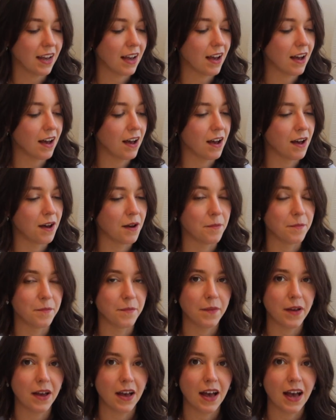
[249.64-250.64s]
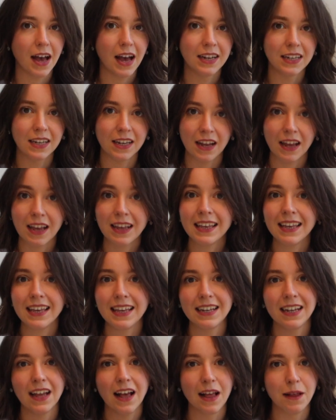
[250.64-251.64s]
And it
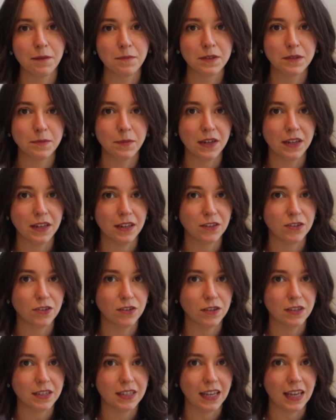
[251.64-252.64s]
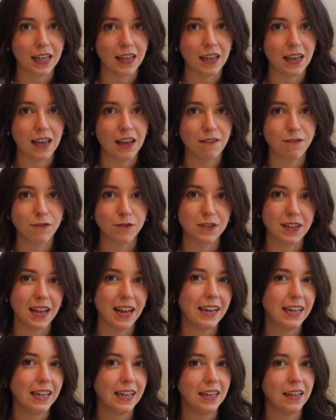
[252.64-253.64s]
again helps me to see if there's
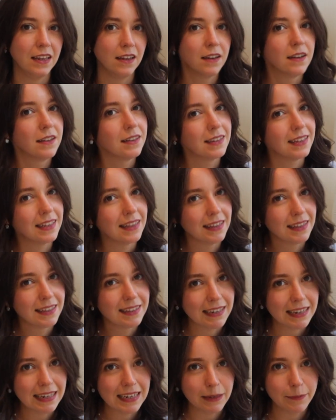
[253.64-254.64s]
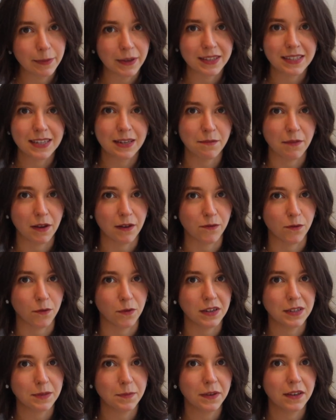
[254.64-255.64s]
any little niggly bits in my
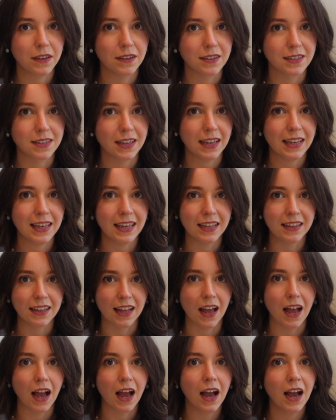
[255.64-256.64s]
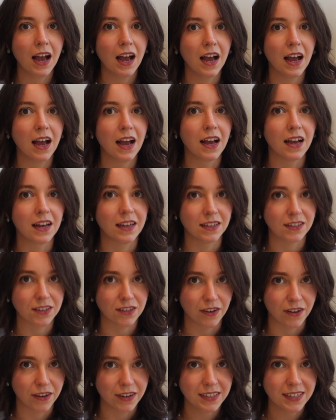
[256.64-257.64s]
voice, because again that ng
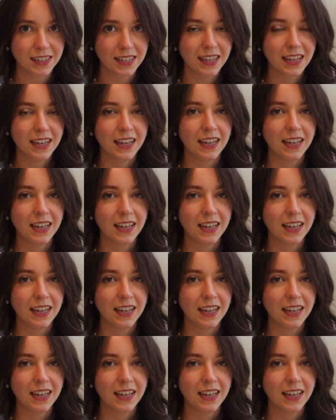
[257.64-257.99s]
sound